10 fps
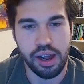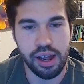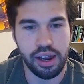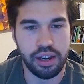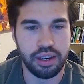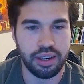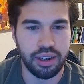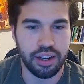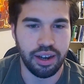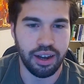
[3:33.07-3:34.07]
And
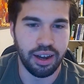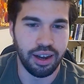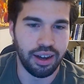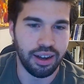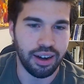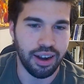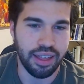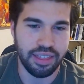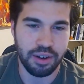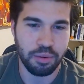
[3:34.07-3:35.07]
I
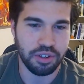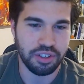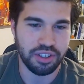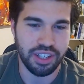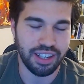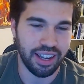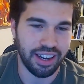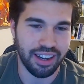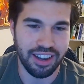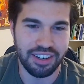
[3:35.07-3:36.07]
think we're just seeing
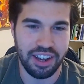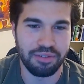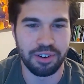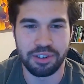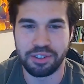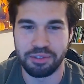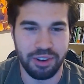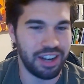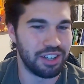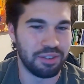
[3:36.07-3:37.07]
like a diverse
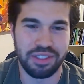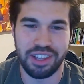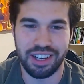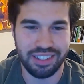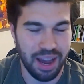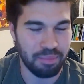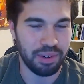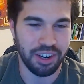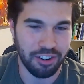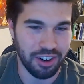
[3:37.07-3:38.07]
range of things
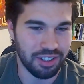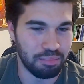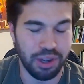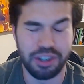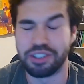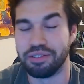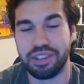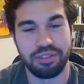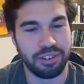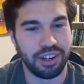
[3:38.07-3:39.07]
happening across a bunch of
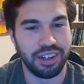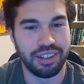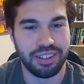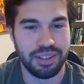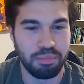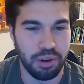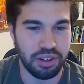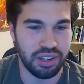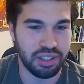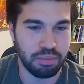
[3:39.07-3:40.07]
different
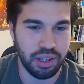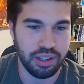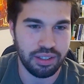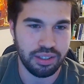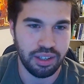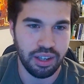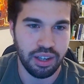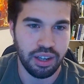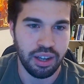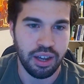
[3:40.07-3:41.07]
participants.
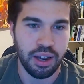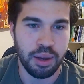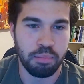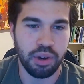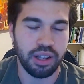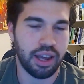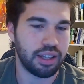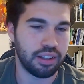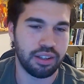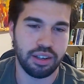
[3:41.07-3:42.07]
But
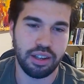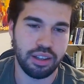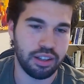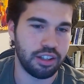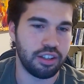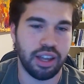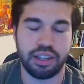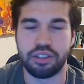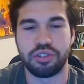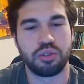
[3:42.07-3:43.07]
like
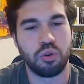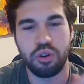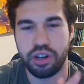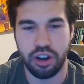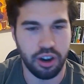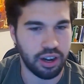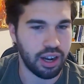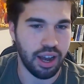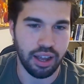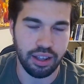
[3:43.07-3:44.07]
the story
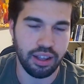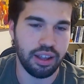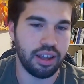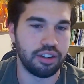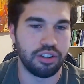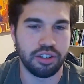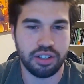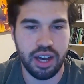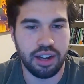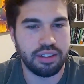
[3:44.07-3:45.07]
arc, you're
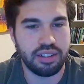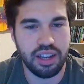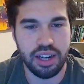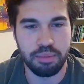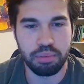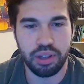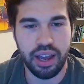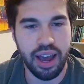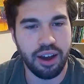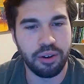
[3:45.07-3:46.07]
just kind of seeing it
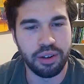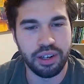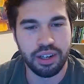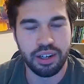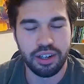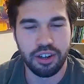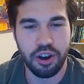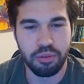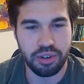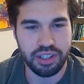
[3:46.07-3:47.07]
play out
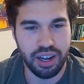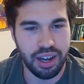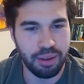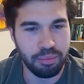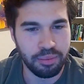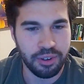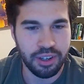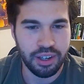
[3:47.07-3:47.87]
over time.